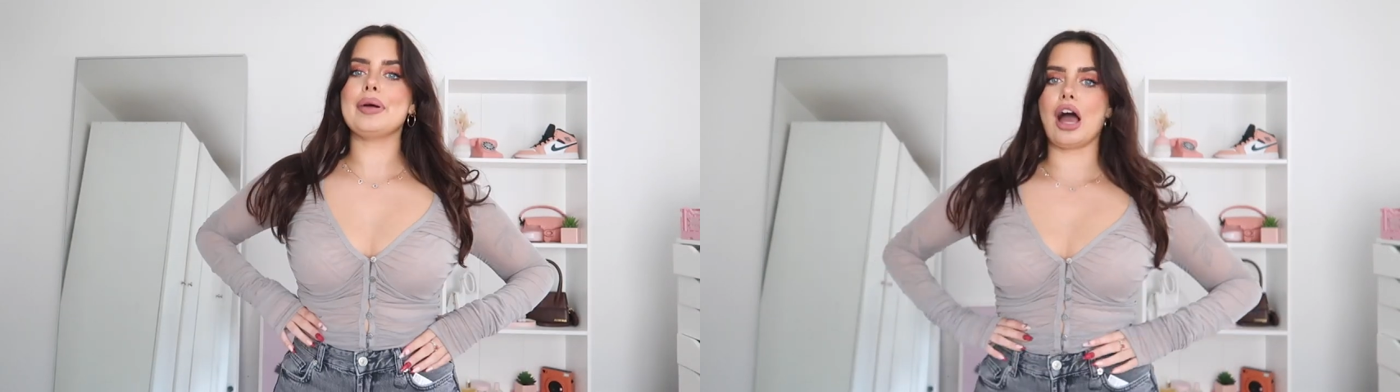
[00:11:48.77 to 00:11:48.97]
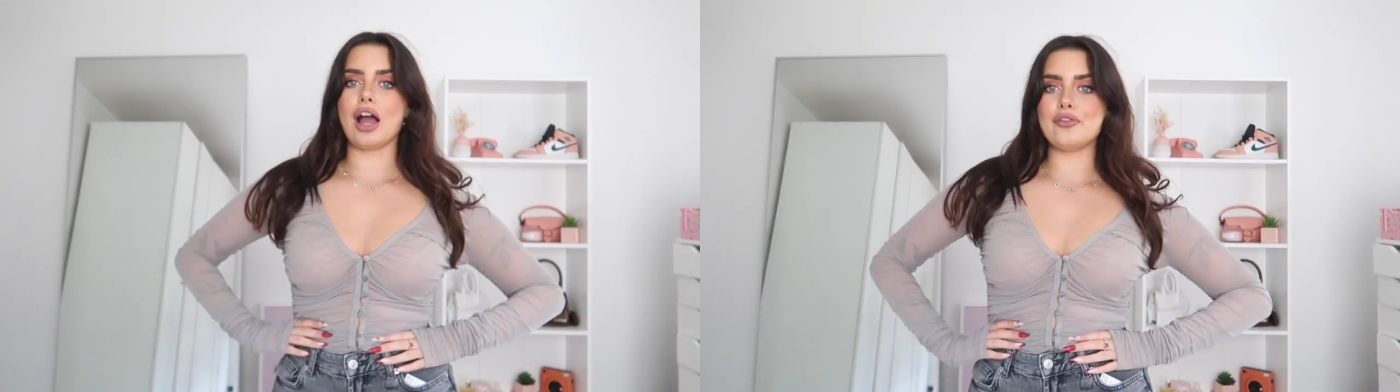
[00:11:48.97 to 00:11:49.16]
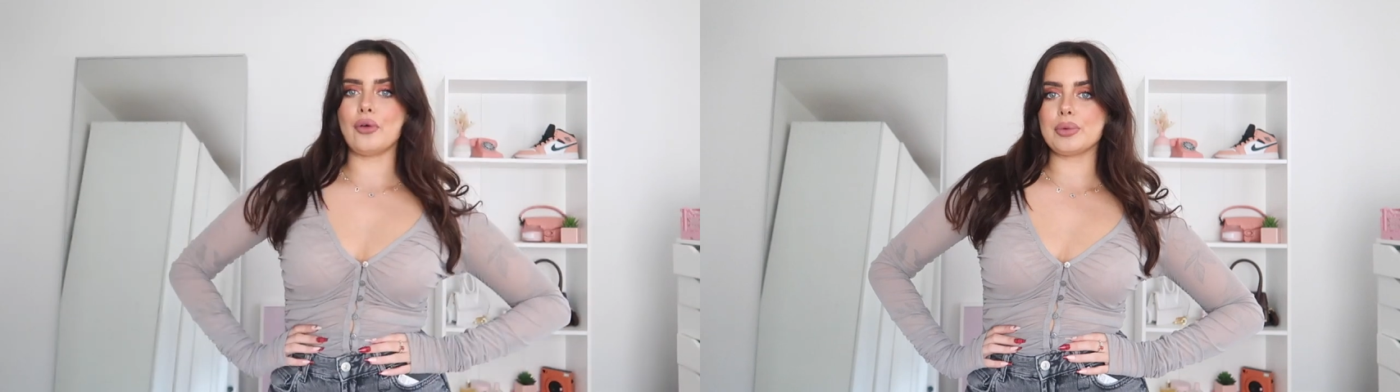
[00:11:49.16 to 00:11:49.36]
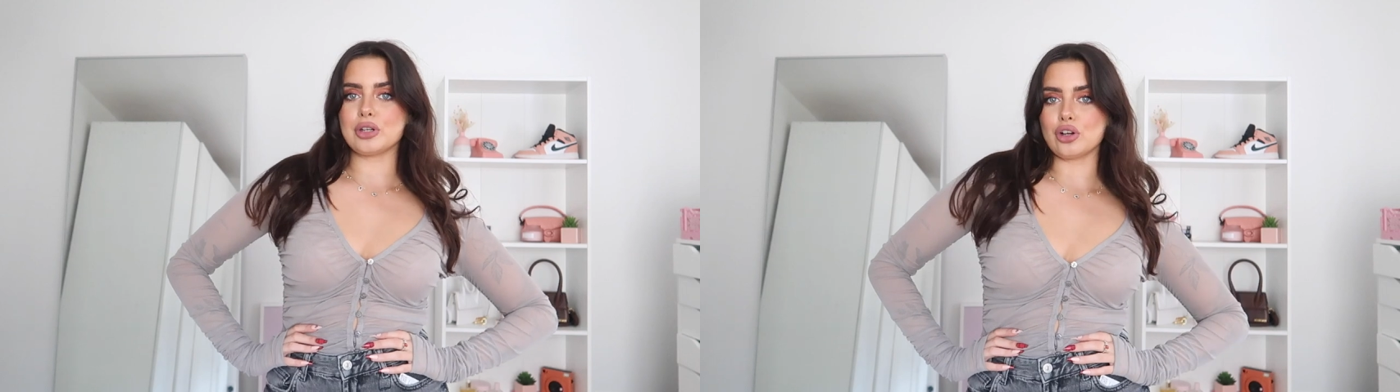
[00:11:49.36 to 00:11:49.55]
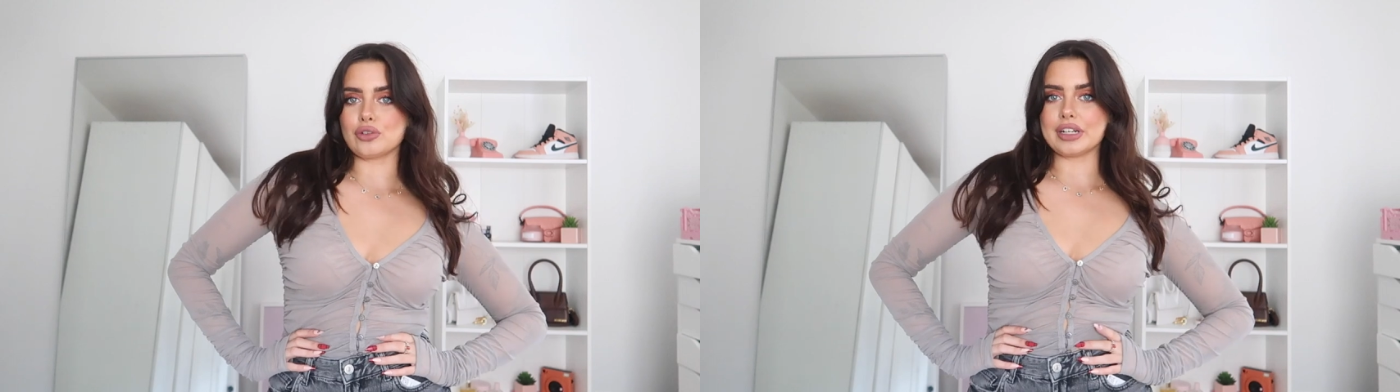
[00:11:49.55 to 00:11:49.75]
but I thought it
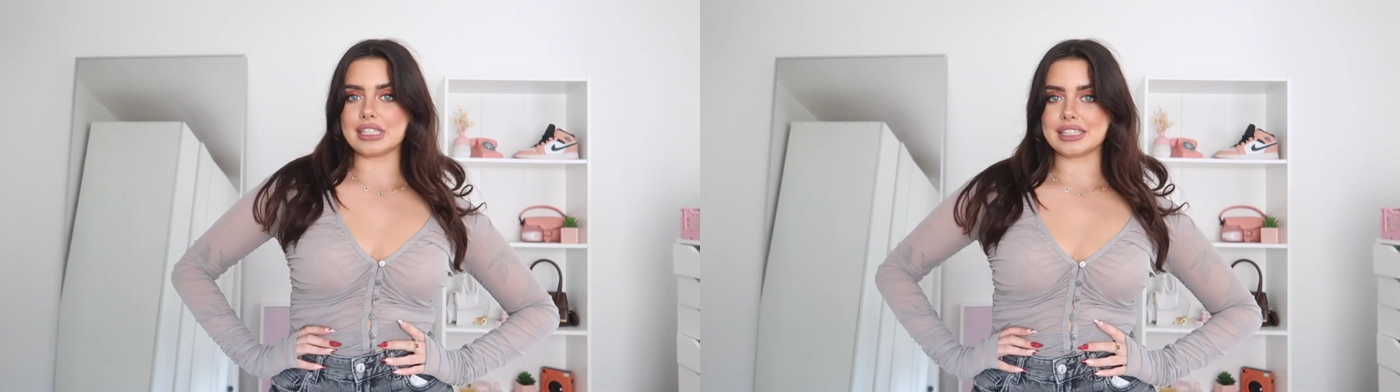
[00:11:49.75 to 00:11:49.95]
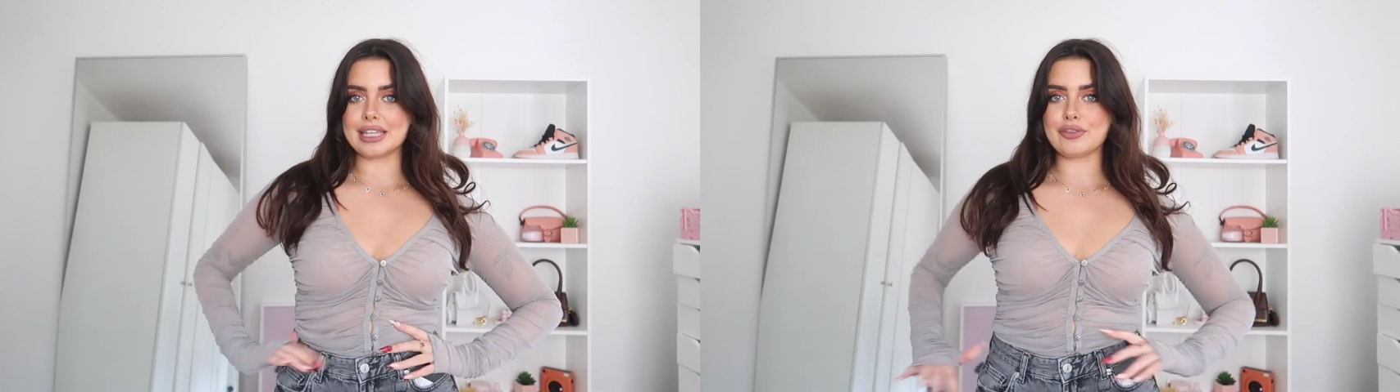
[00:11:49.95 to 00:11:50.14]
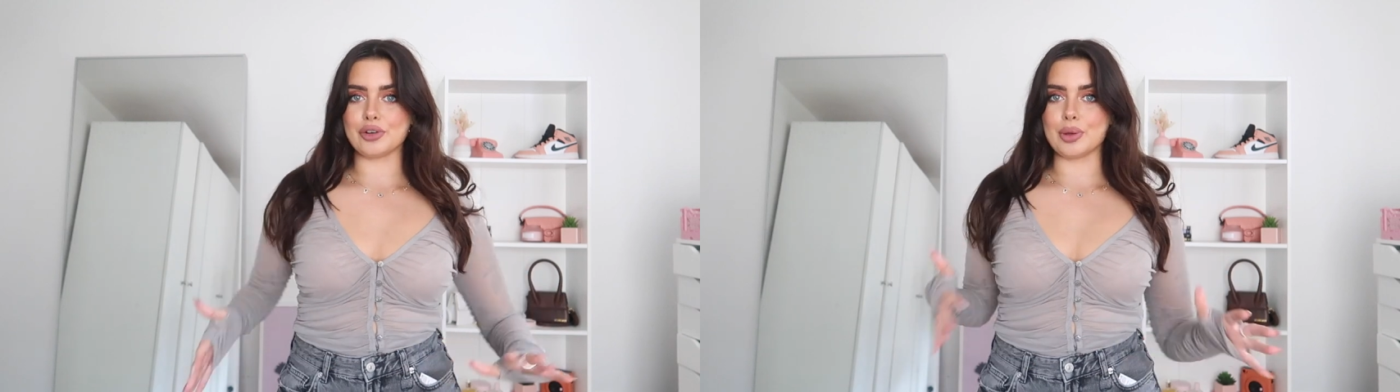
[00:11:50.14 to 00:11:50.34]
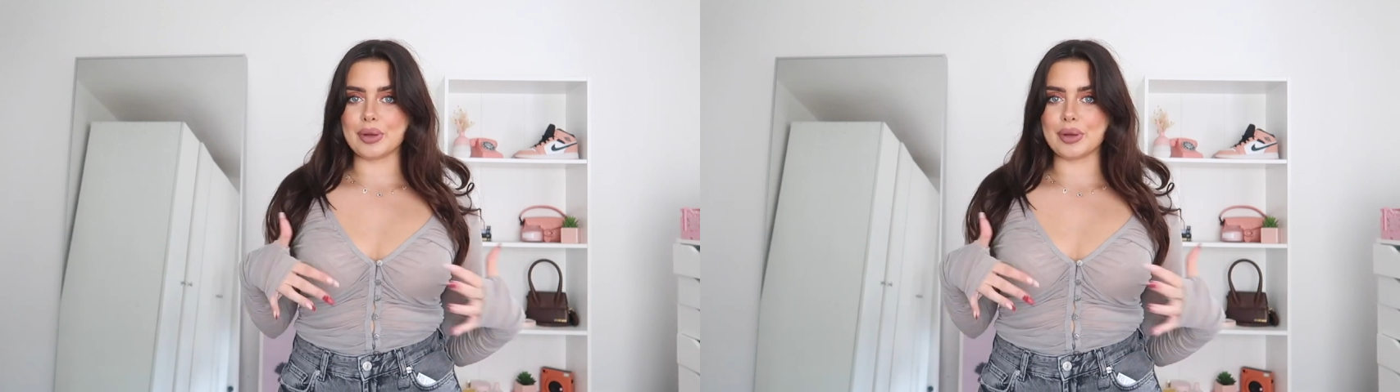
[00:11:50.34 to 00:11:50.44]
would look really see-through,